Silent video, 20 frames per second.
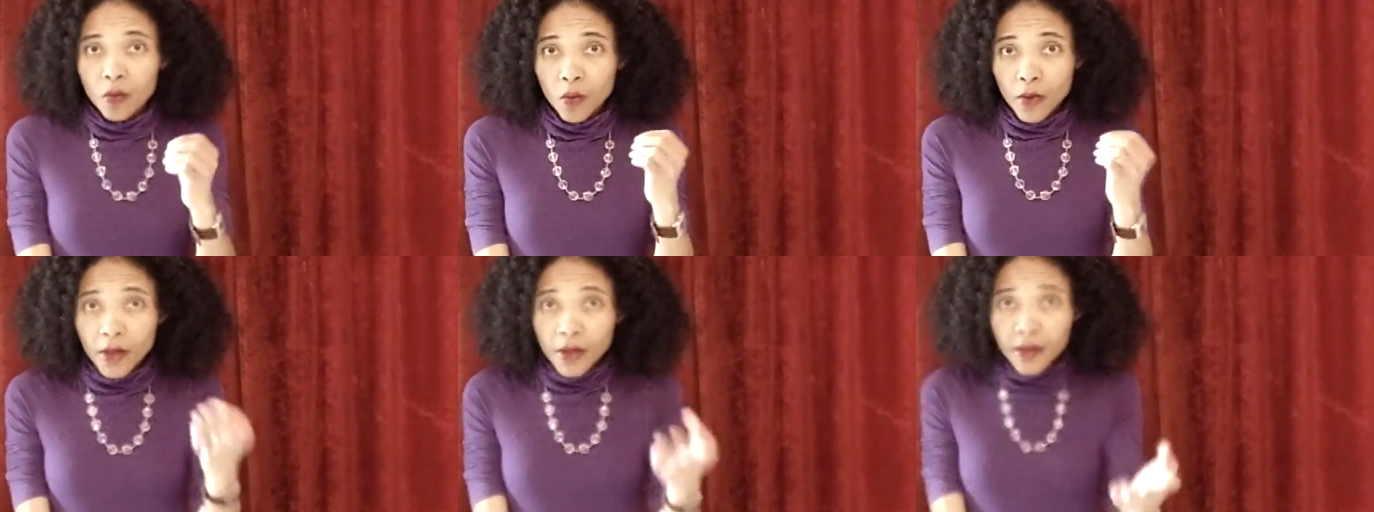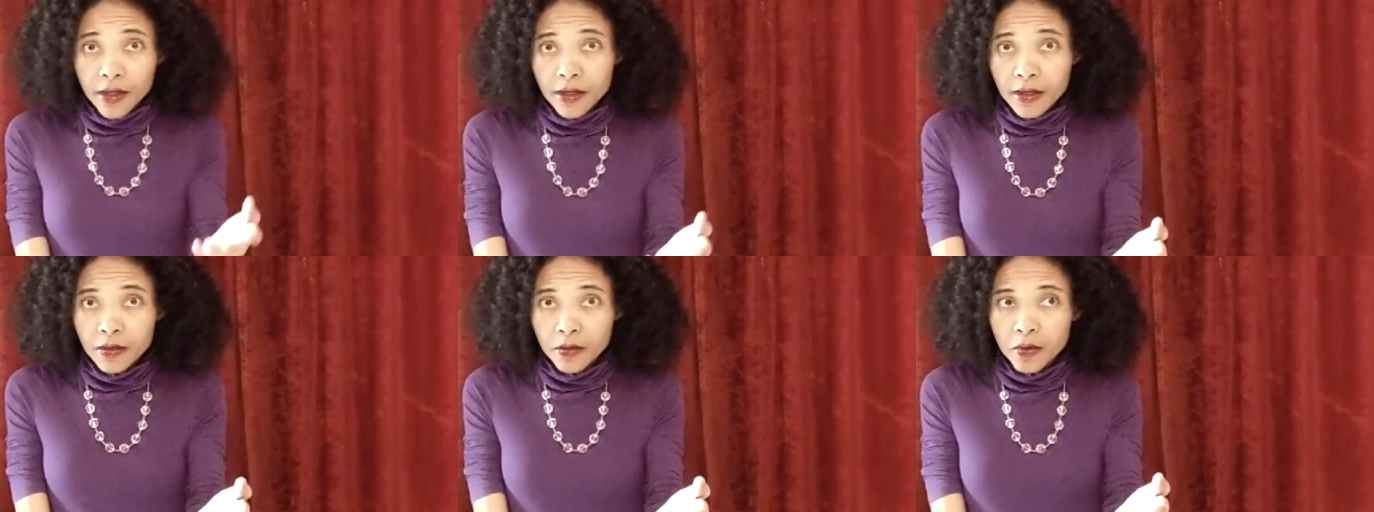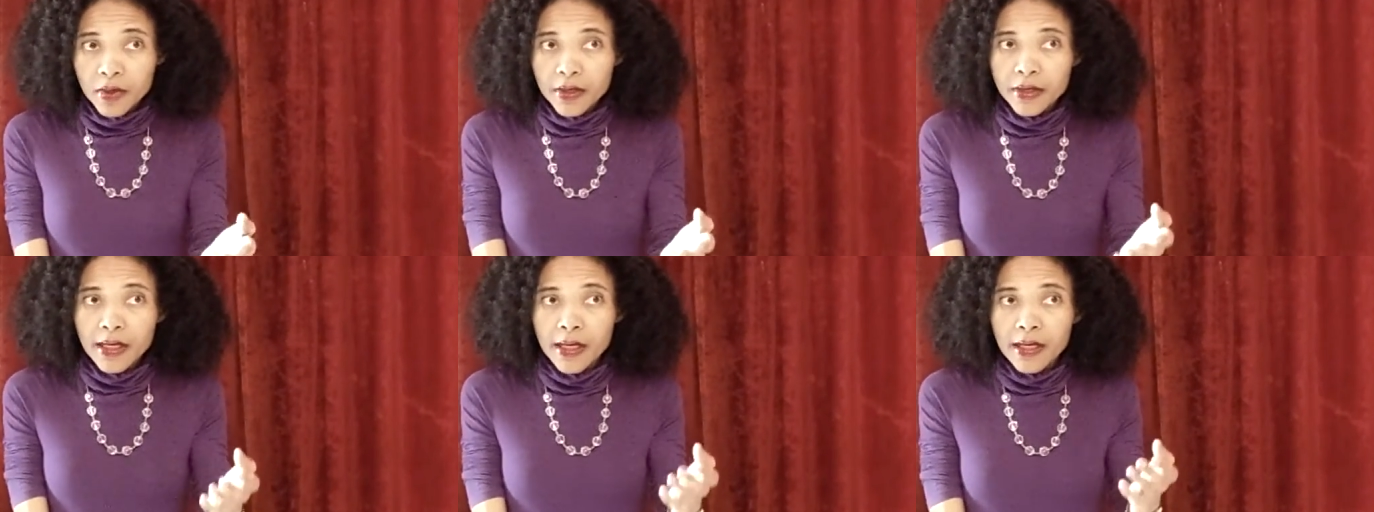
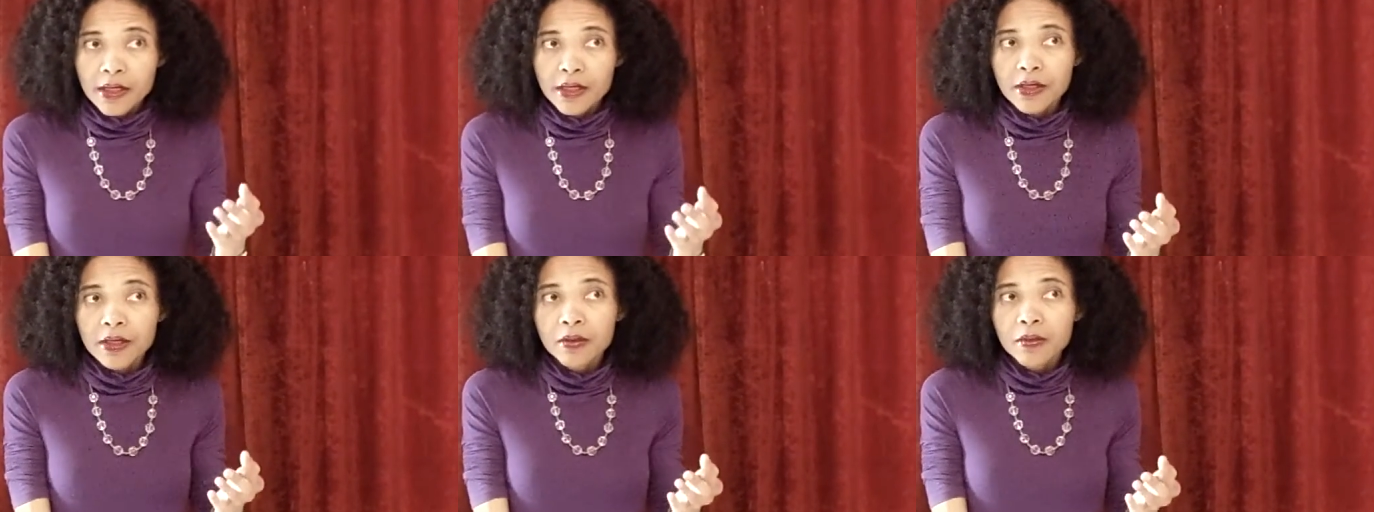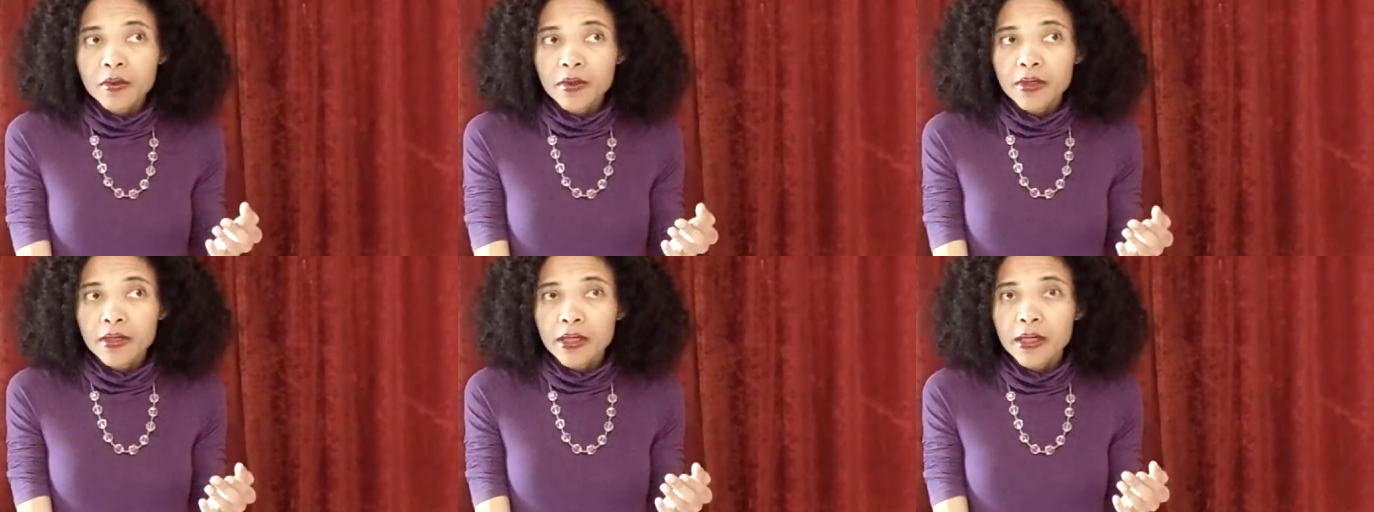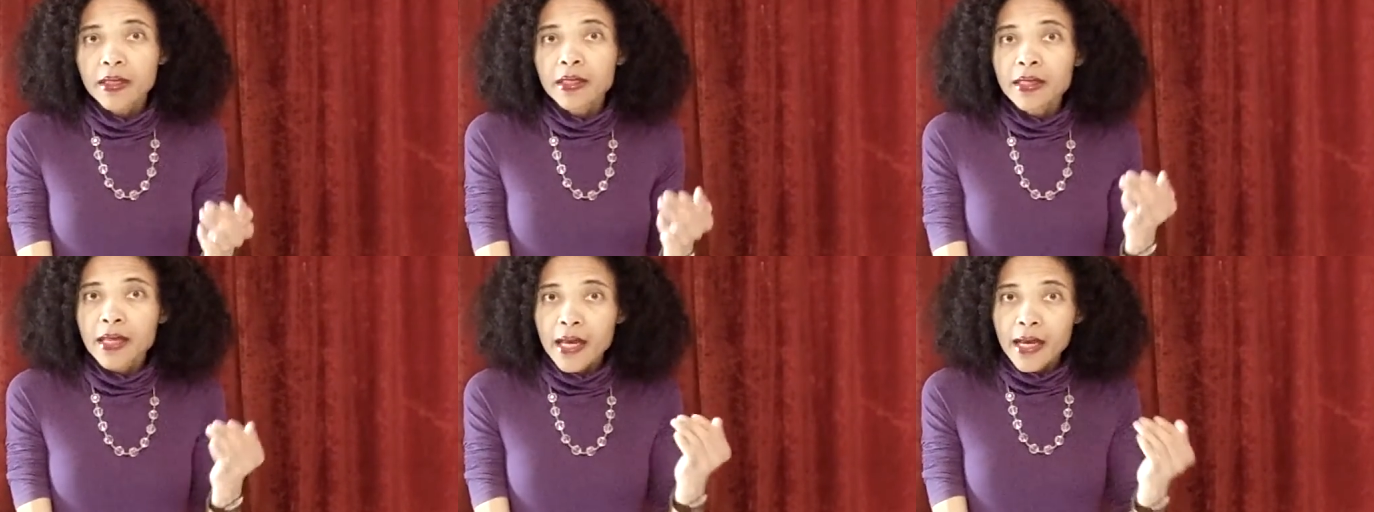worse was that she
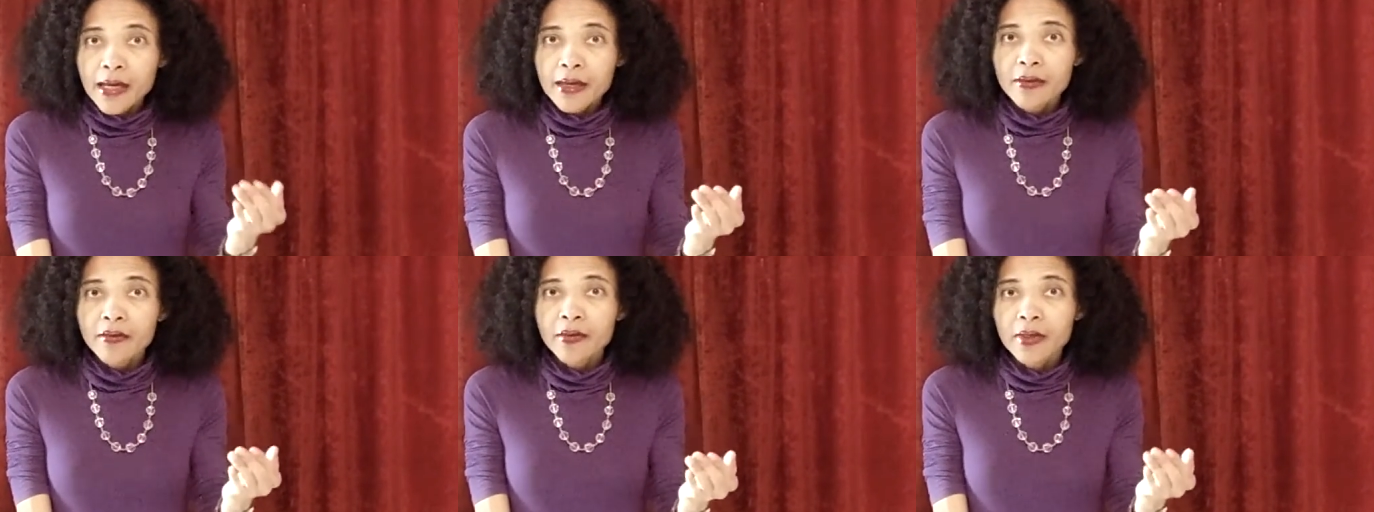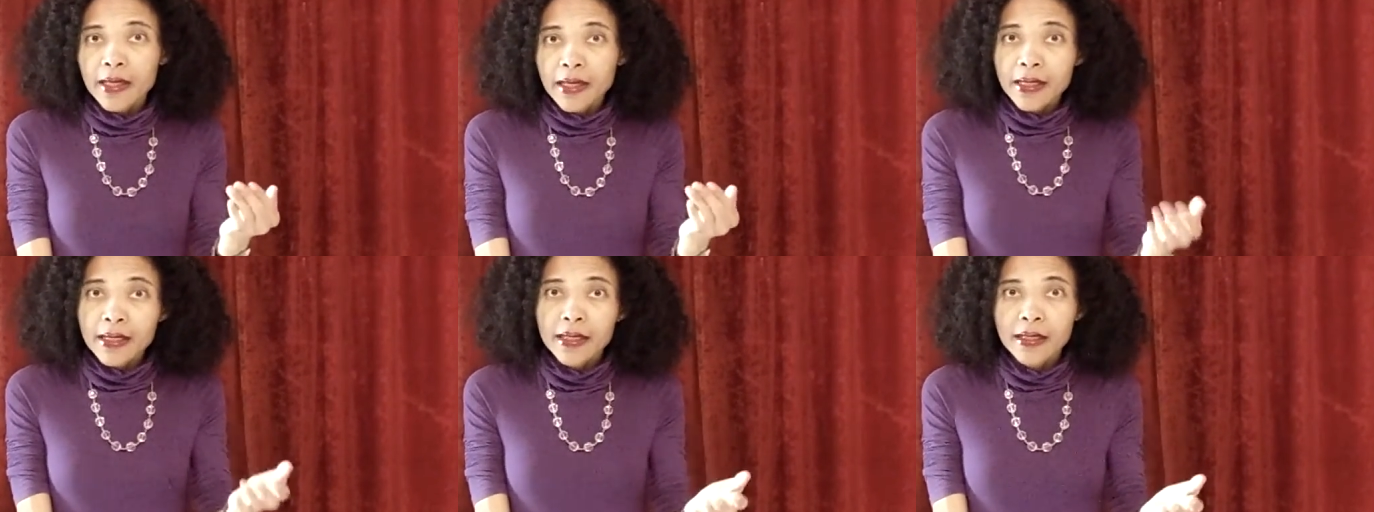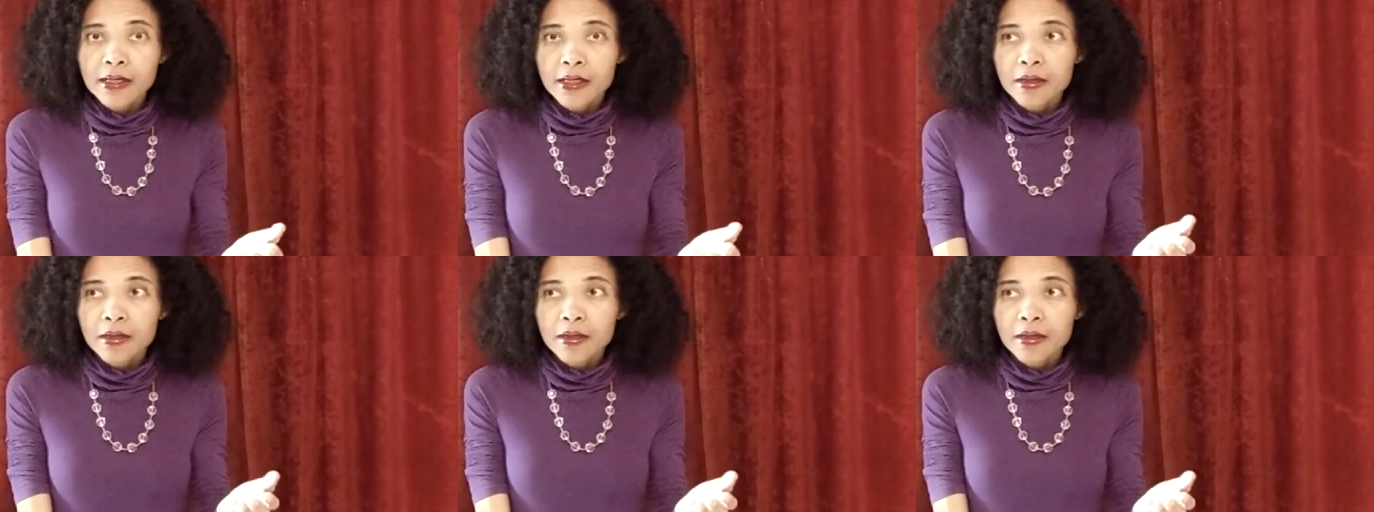was a Native lady.